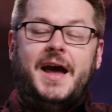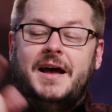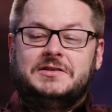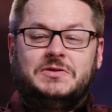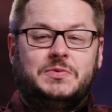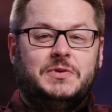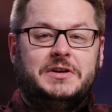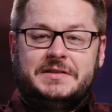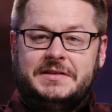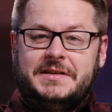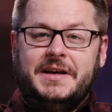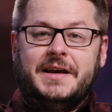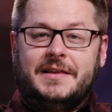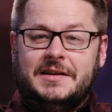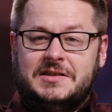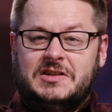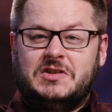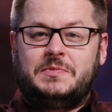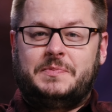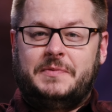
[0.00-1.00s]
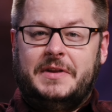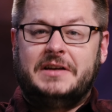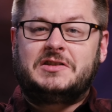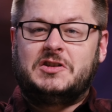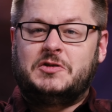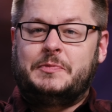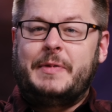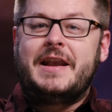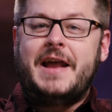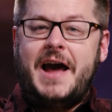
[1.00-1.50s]
As we'll see, this is
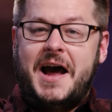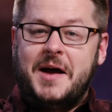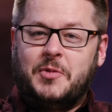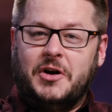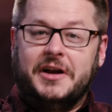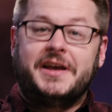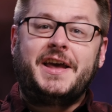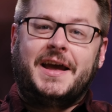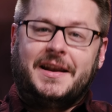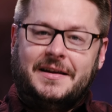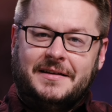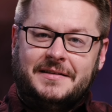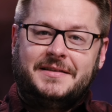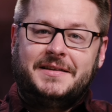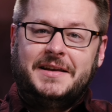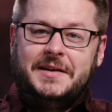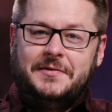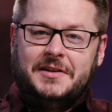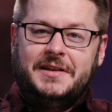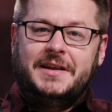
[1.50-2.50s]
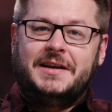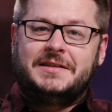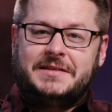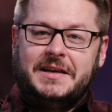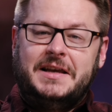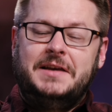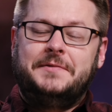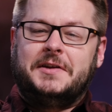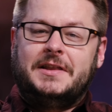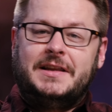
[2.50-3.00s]
this has been abrogated. Even
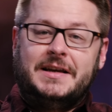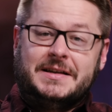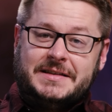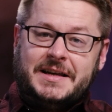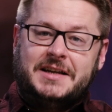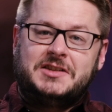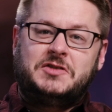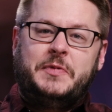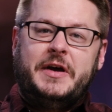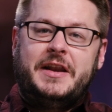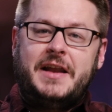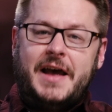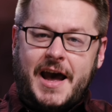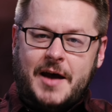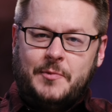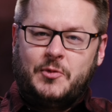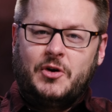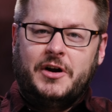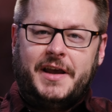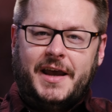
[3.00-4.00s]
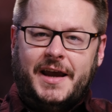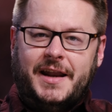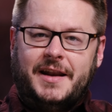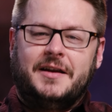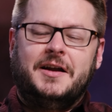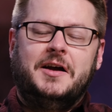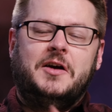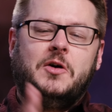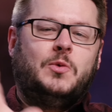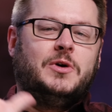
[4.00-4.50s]
this even this has been
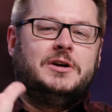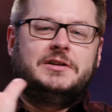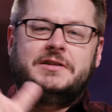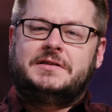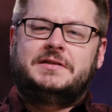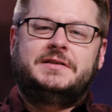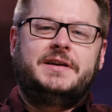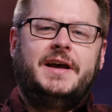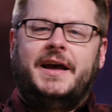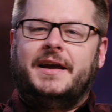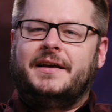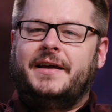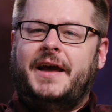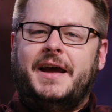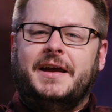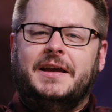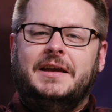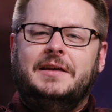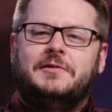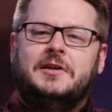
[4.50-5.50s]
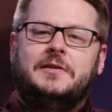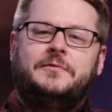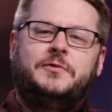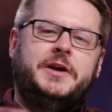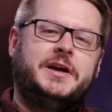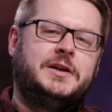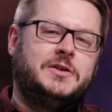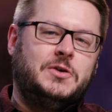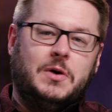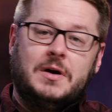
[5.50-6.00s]
abrogated. We're just saying, hey, even
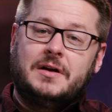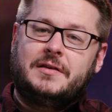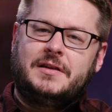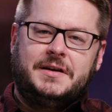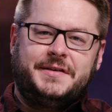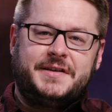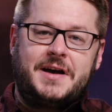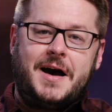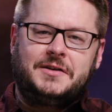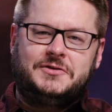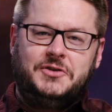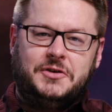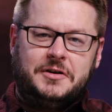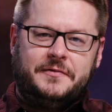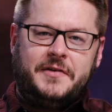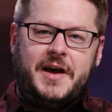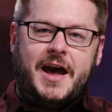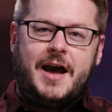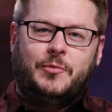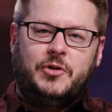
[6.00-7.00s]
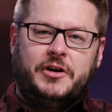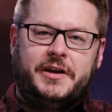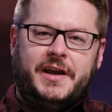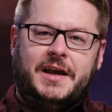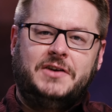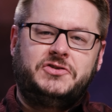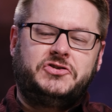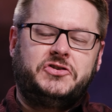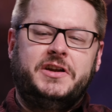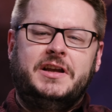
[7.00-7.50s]
if we ignore the doctrine of
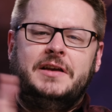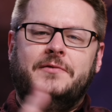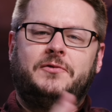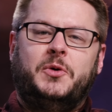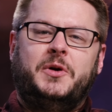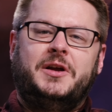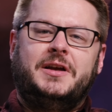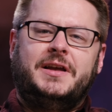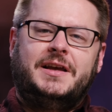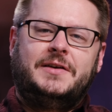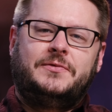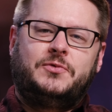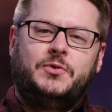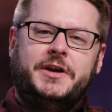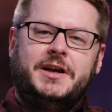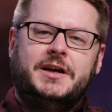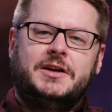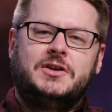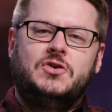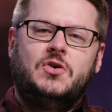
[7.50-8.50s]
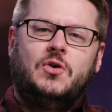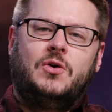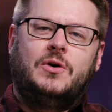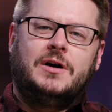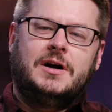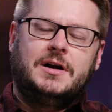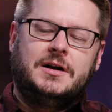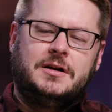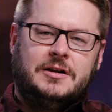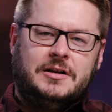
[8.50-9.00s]
abrogation, even if we
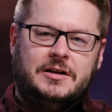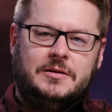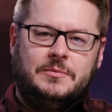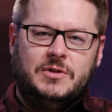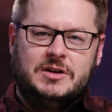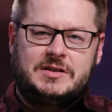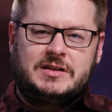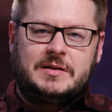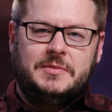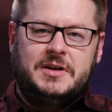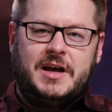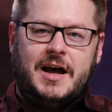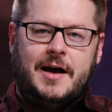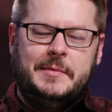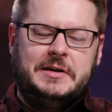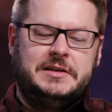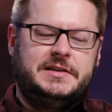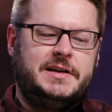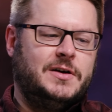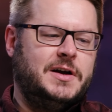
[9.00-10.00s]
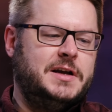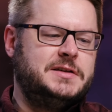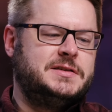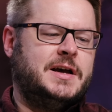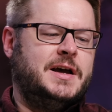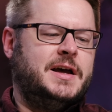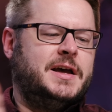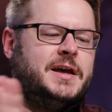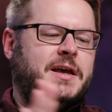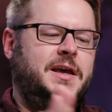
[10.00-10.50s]
ignore Muslim
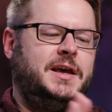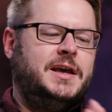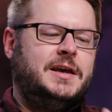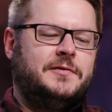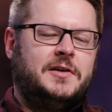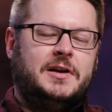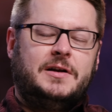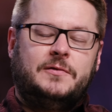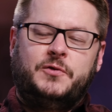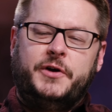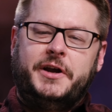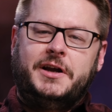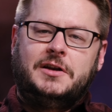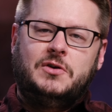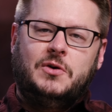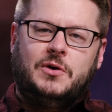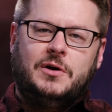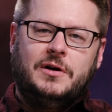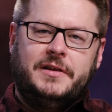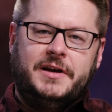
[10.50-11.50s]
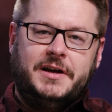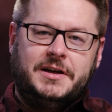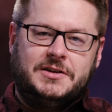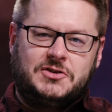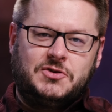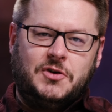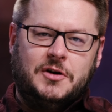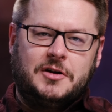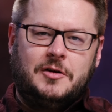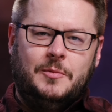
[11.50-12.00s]
commentaries, even if we ignore the
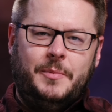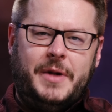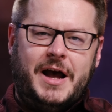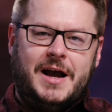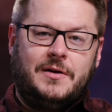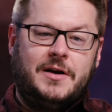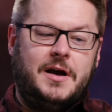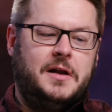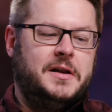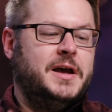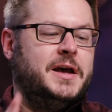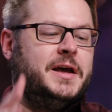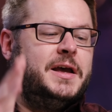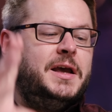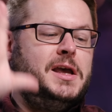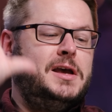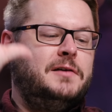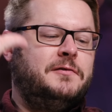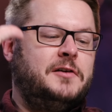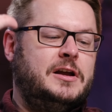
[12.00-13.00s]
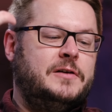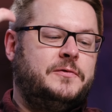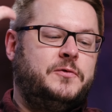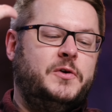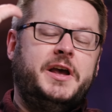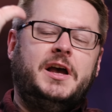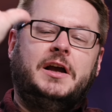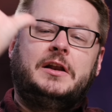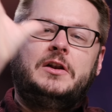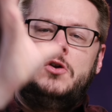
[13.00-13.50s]
historical background, even
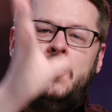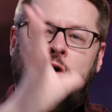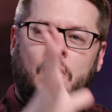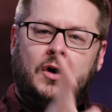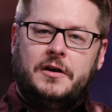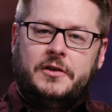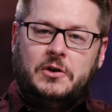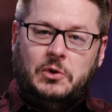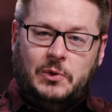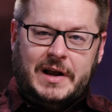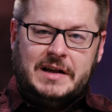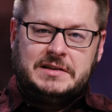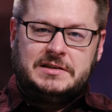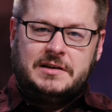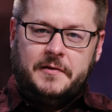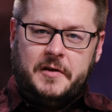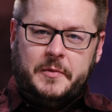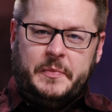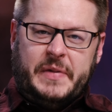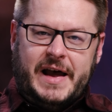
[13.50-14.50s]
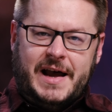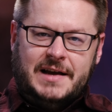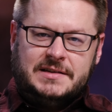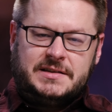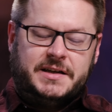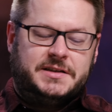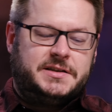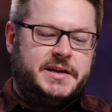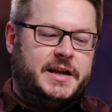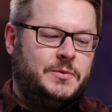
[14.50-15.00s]
if we ignore the rest of the
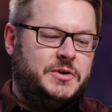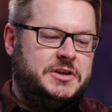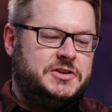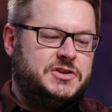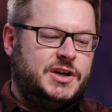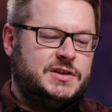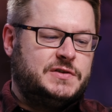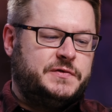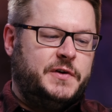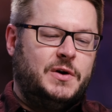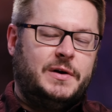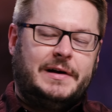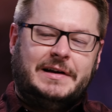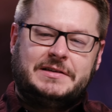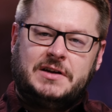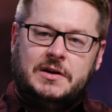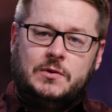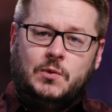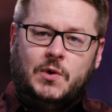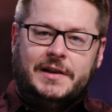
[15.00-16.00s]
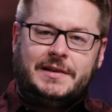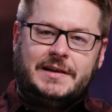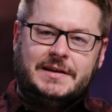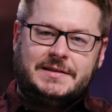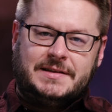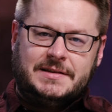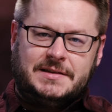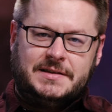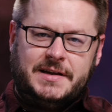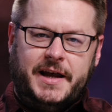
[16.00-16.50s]
passage and we just focus on what
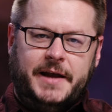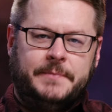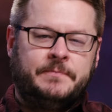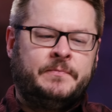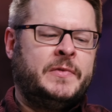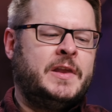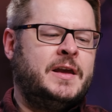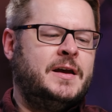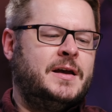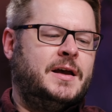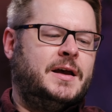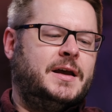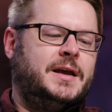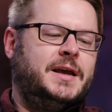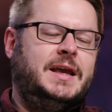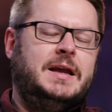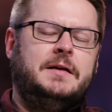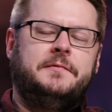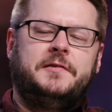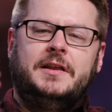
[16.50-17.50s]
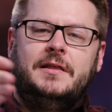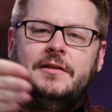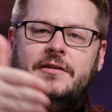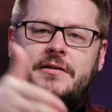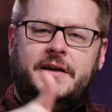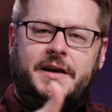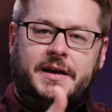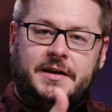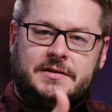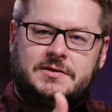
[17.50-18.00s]
this is saying, even
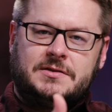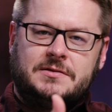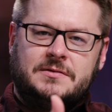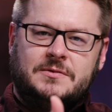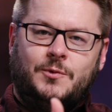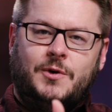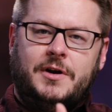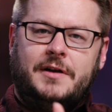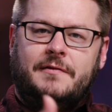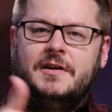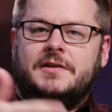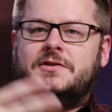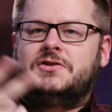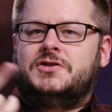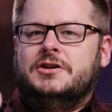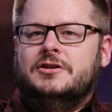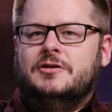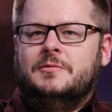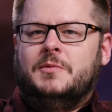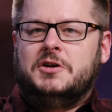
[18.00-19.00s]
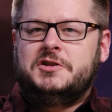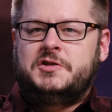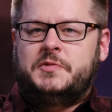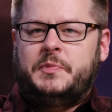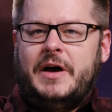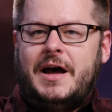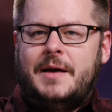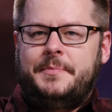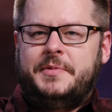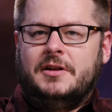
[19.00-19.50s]
this, one of the two
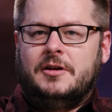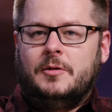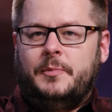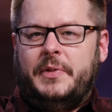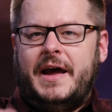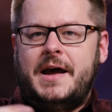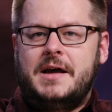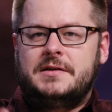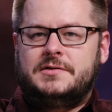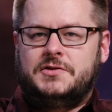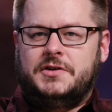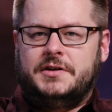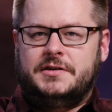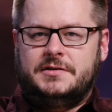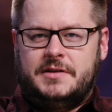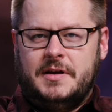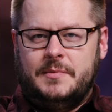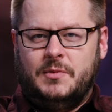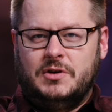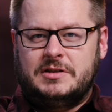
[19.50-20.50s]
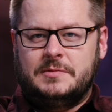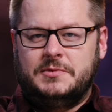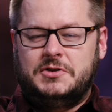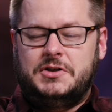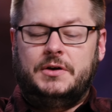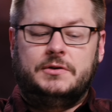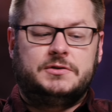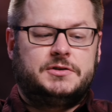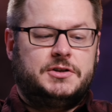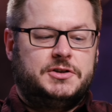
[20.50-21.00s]
most popular passages that
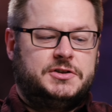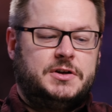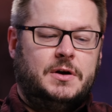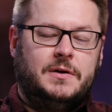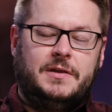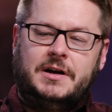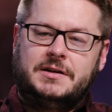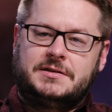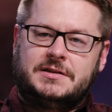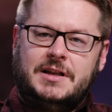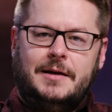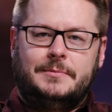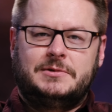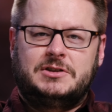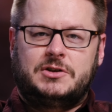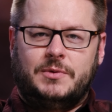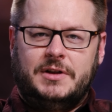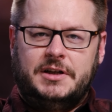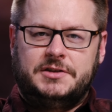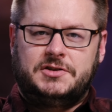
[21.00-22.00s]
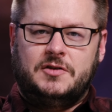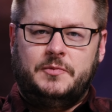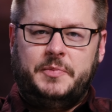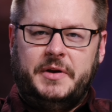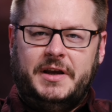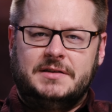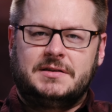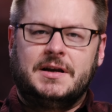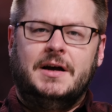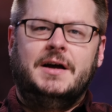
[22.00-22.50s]
Muslims use to show that Islam is a religion
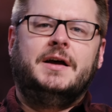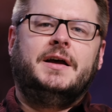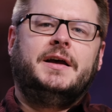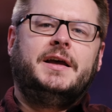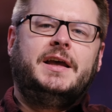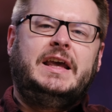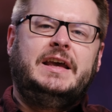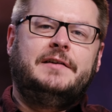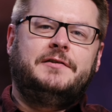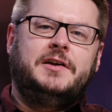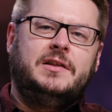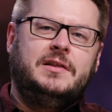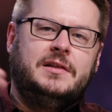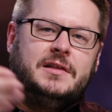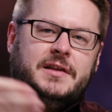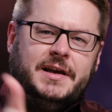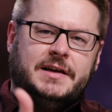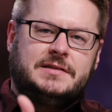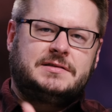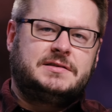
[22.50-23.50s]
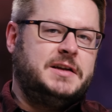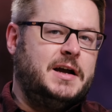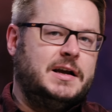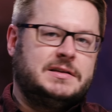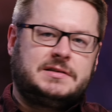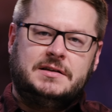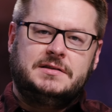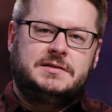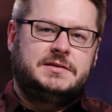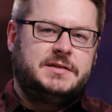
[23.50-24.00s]
of peace, even this
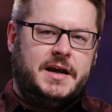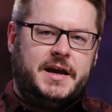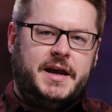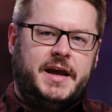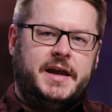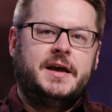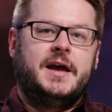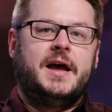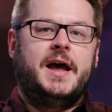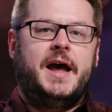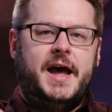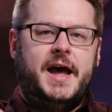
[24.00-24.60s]
doesn't say,